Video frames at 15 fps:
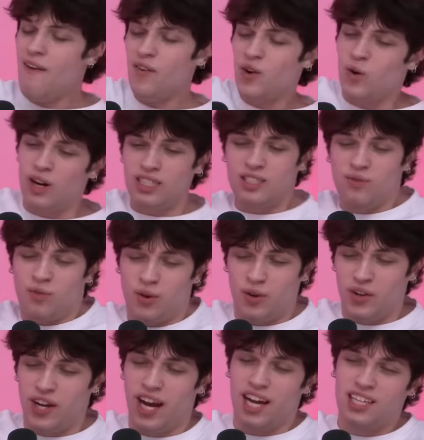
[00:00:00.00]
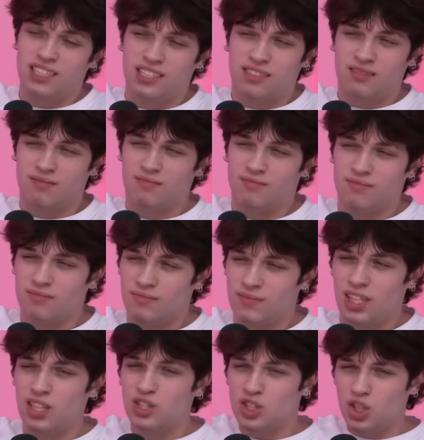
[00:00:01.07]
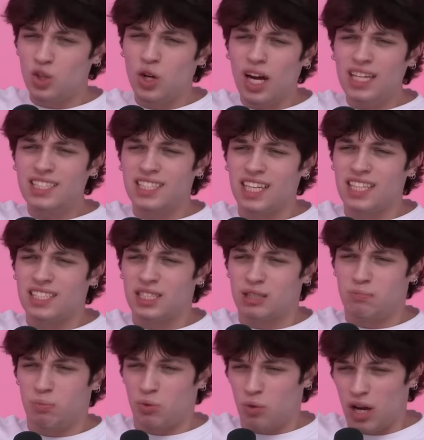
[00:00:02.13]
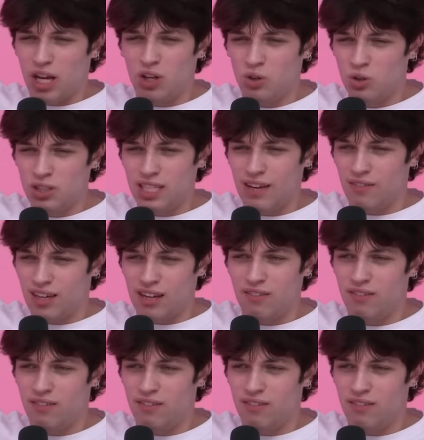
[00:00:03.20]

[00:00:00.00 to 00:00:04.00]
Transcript: have a question for you guys. Yeah, Do you guys think painter. sprinkles have like a